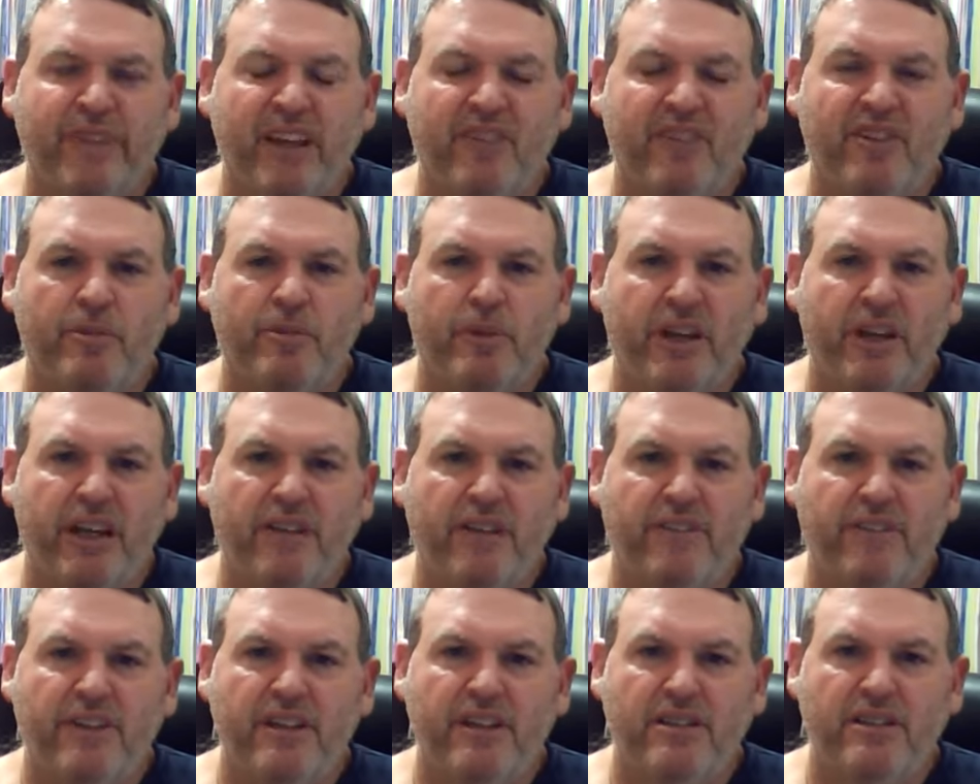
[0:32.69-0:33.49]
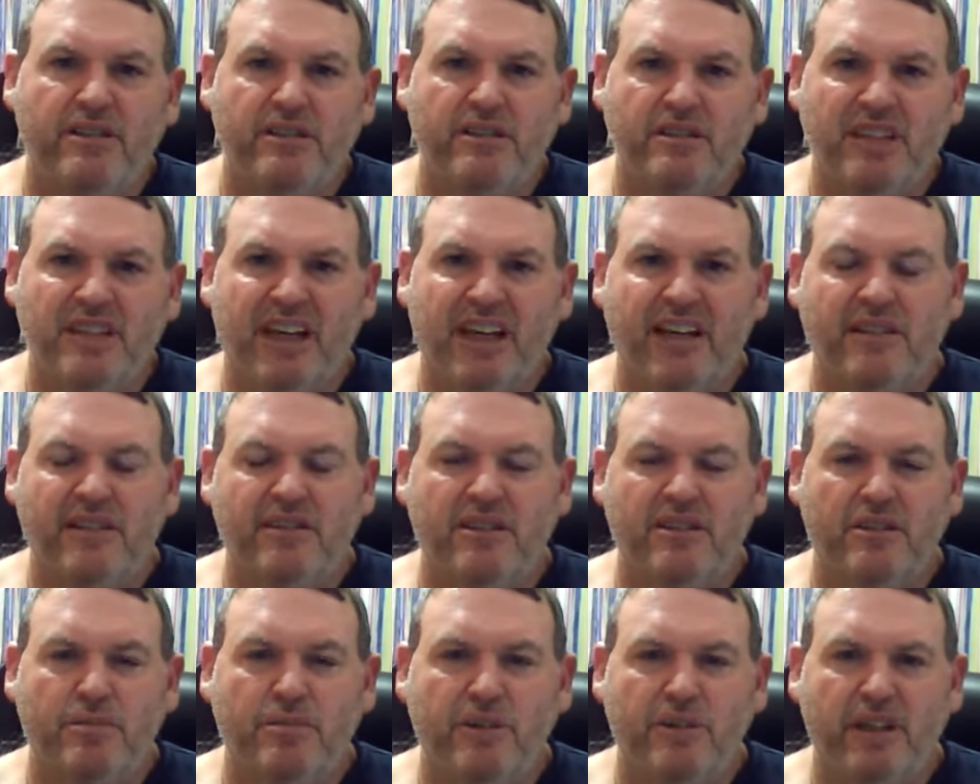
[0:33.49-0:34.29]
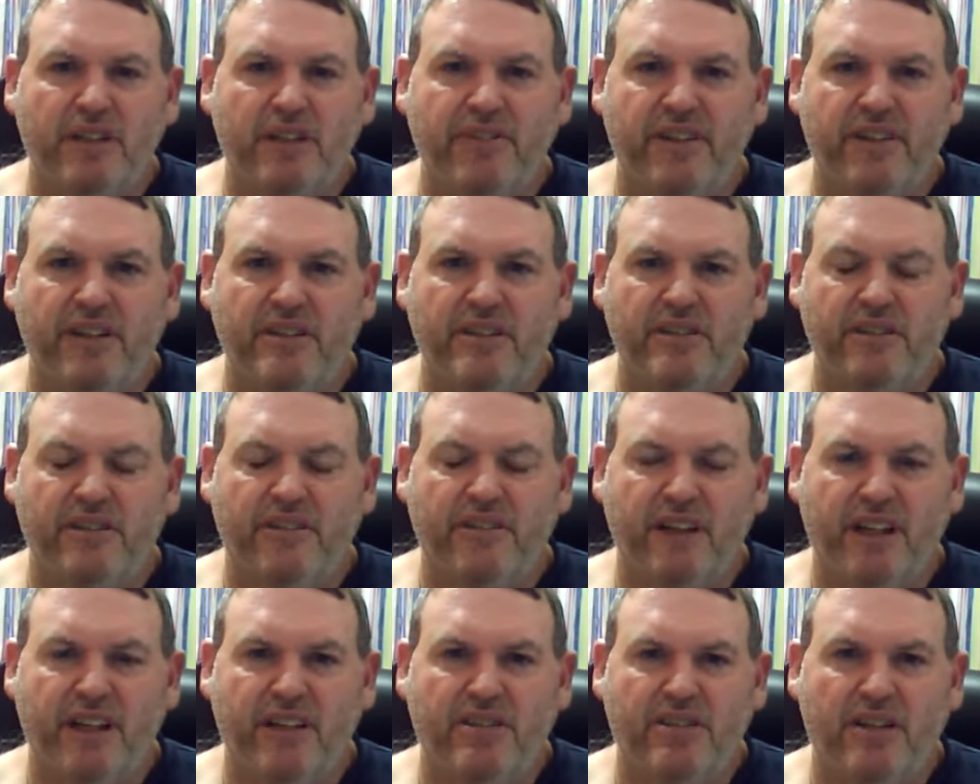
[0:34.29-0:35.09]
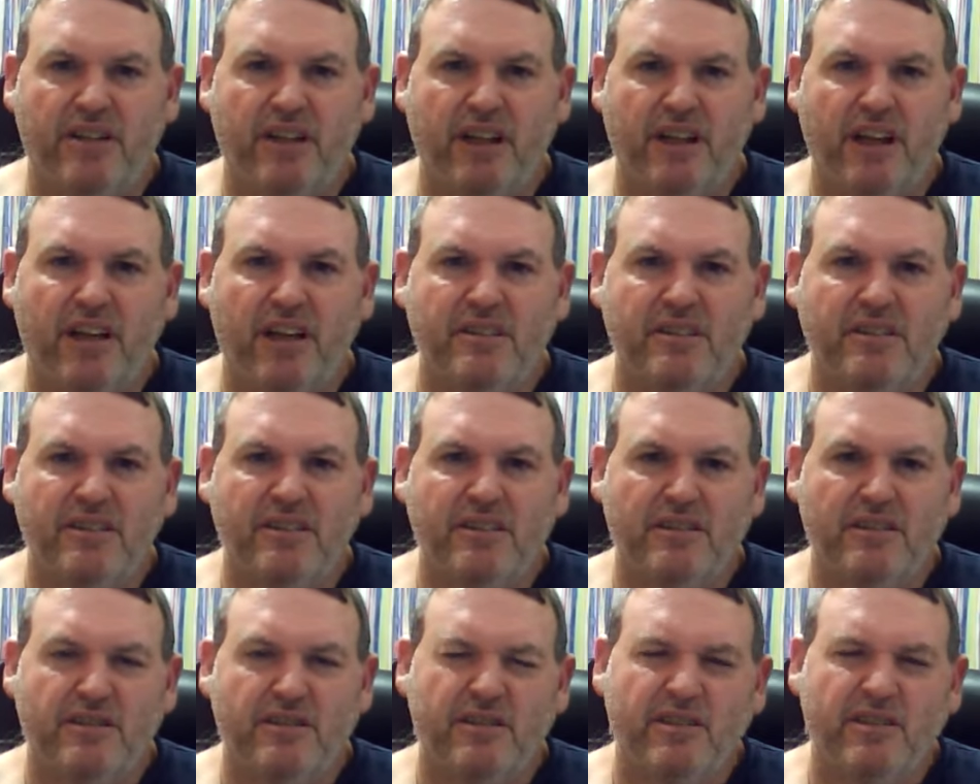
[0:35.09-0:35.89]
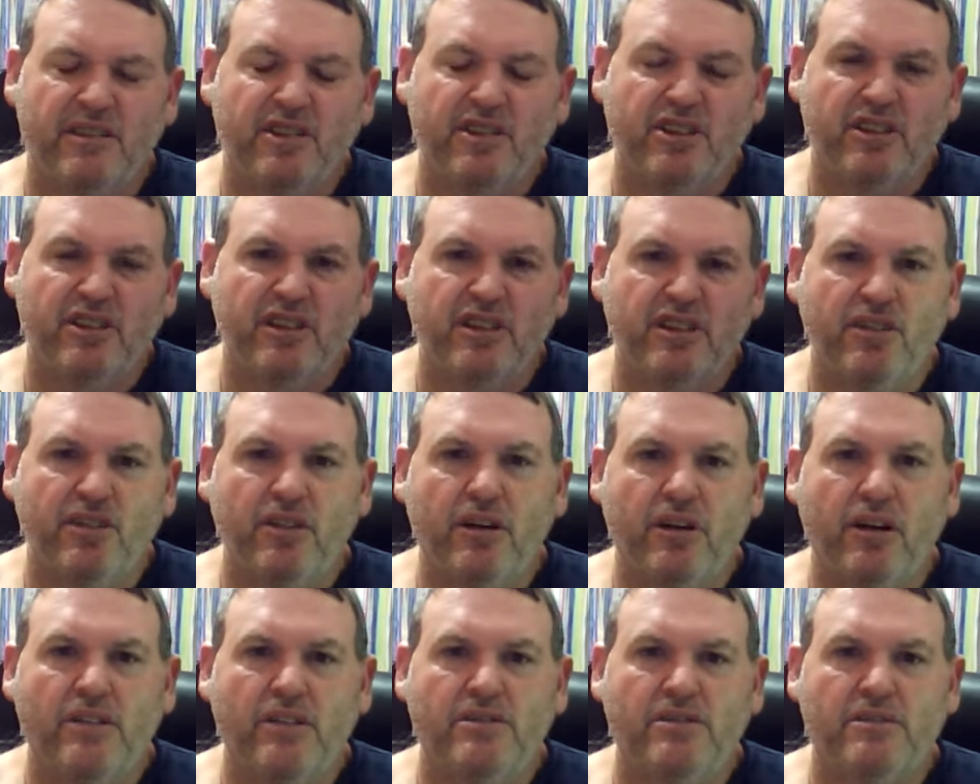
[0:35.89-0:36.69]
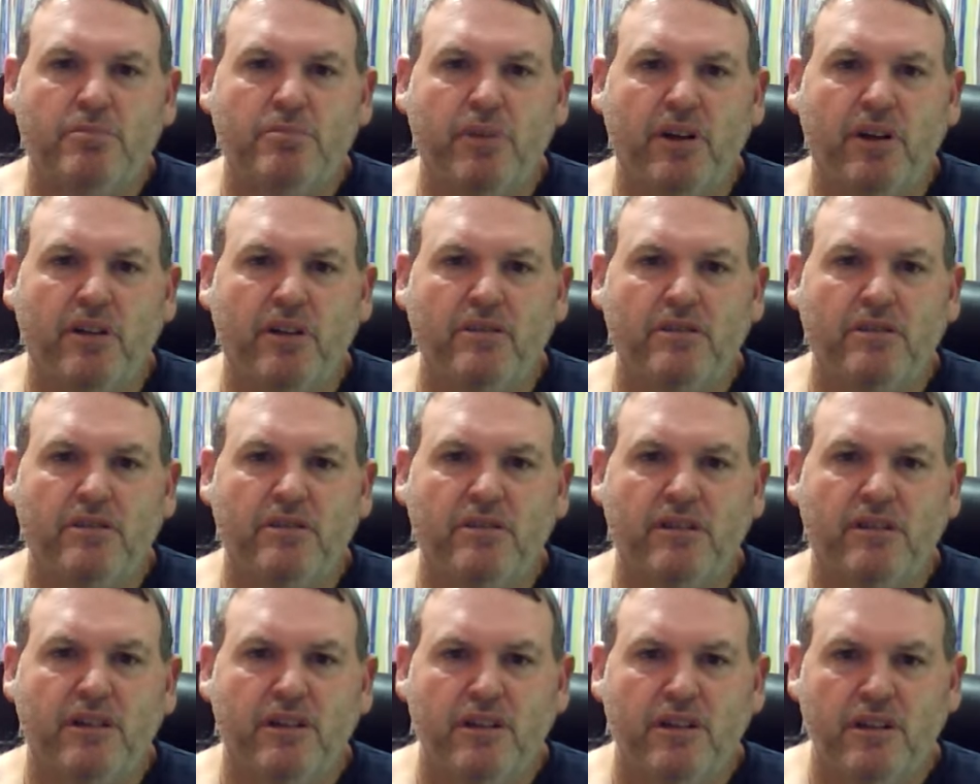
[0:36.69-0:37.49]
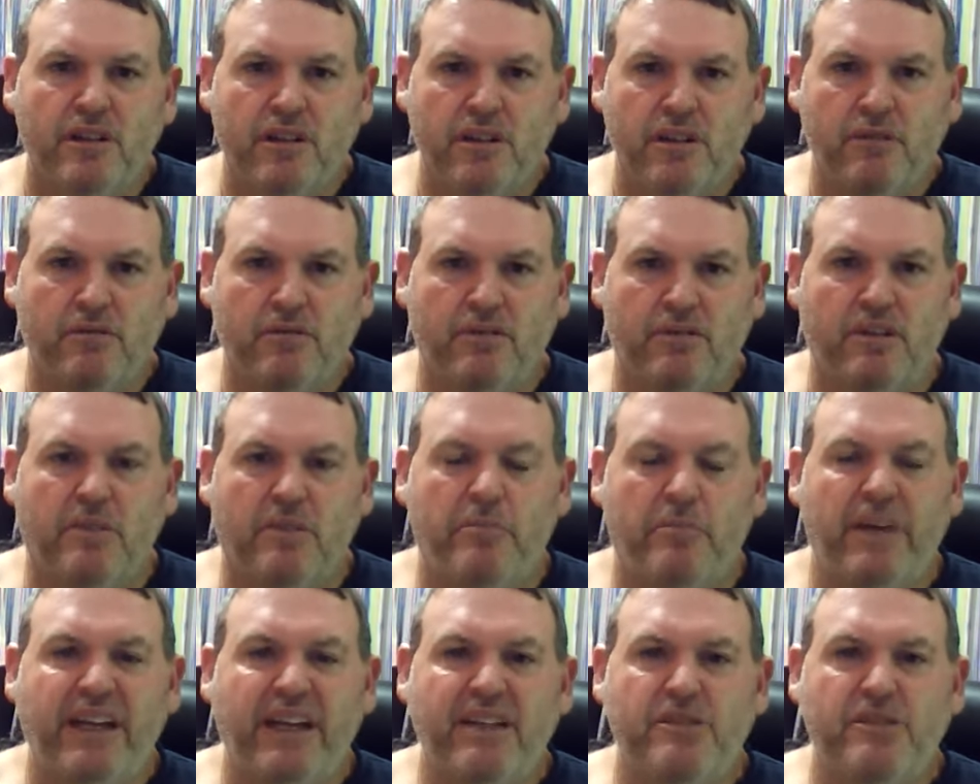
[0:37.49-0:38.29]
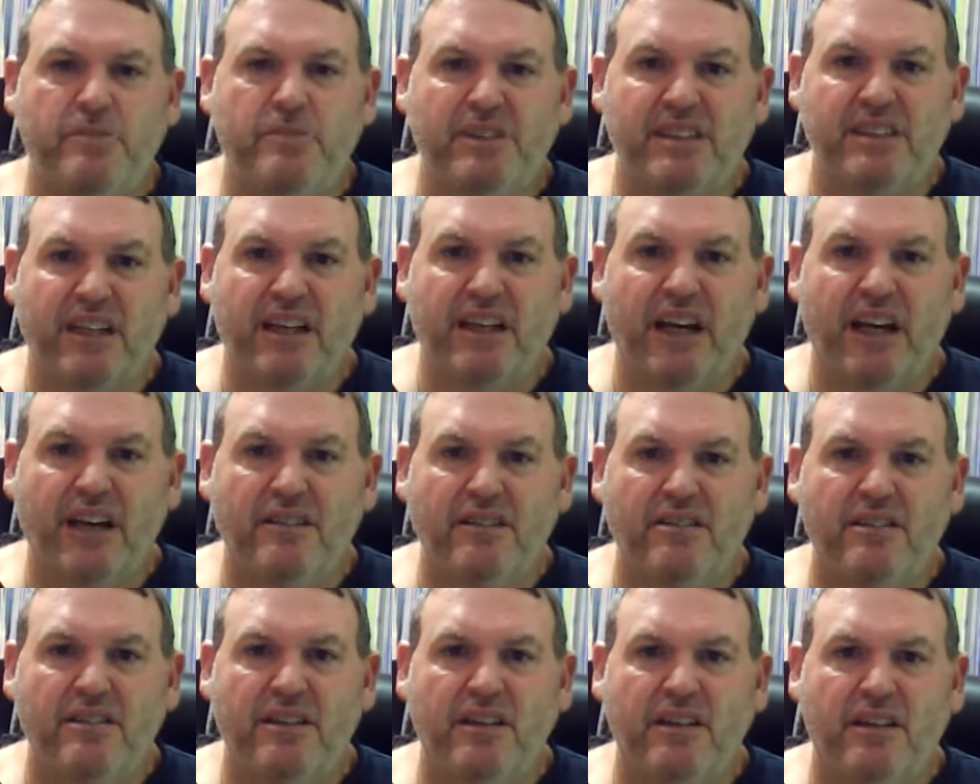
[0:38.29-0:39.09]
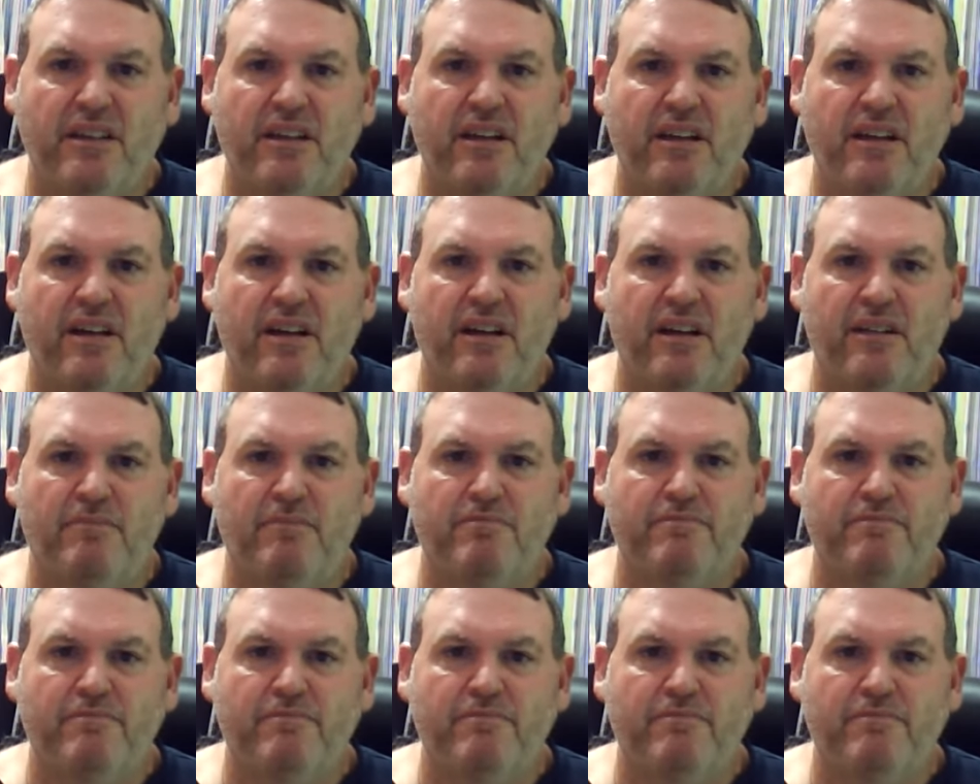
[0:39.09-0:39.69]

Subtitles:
if you put effort into tax and you put effort into financial accounting, traditionally you're going to pass. With management accounting,